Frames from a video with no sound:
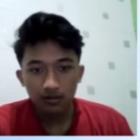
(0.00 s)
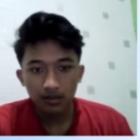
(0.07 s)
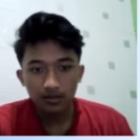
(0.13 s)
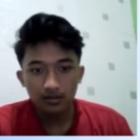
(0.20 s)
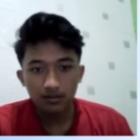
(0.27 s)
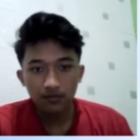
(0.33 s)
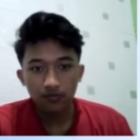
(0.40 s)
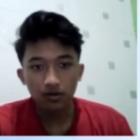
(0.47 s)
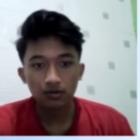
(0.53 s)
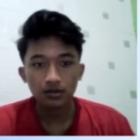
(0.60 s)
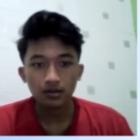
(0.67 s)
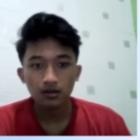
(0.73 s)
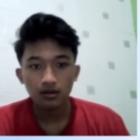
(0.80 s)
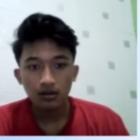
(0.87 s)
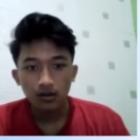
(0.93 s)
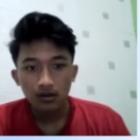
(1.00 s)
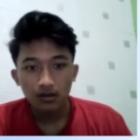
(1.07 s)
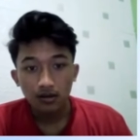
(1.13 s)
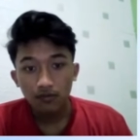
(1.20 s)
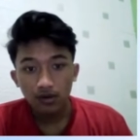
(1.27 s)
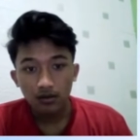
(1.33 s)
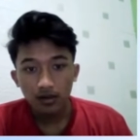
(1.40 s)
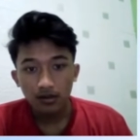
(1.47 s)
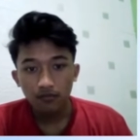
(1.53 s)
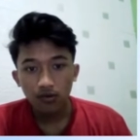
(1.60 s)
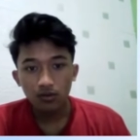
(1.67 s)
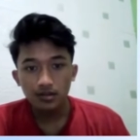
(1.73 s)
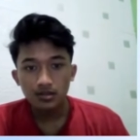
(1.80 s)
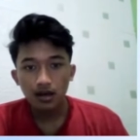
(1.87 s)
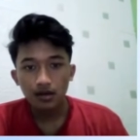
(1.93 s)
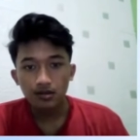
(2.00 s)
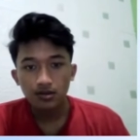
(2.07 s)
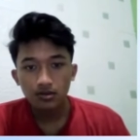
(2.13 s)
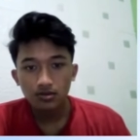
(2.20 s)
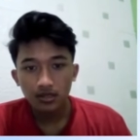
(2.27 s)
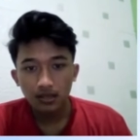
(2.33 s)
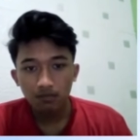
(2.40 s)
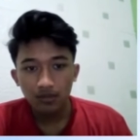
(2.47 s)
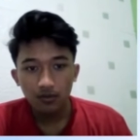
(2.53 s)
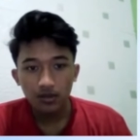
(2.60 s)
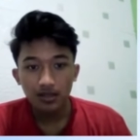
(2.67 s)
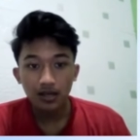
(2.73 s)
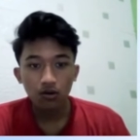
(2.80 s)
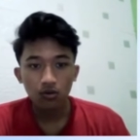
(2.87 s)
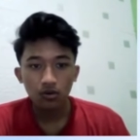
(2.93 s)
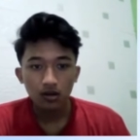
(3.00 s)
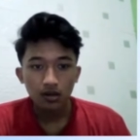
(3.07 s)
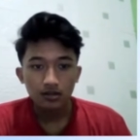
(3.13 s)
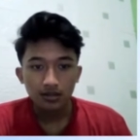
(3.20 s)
Next, flower. The Frangipani flowers are usually pink with yellow